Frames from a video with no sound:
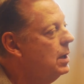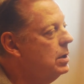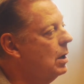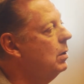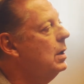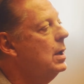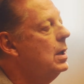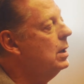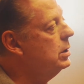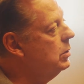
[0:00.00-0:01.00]
No,
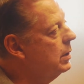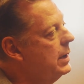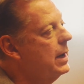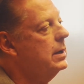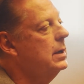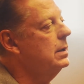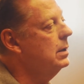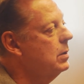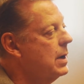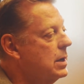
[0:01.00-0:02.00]
you are not going
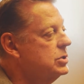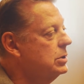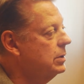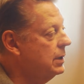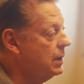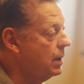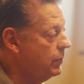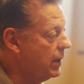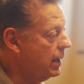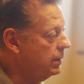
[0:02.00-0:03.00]
to hurt our children on our
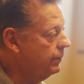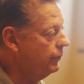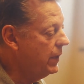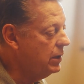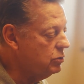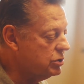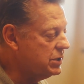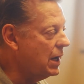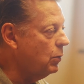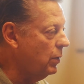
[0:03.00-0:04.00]
block. And you
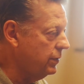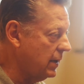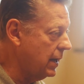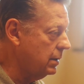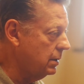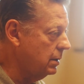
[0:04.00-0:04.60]
start with that.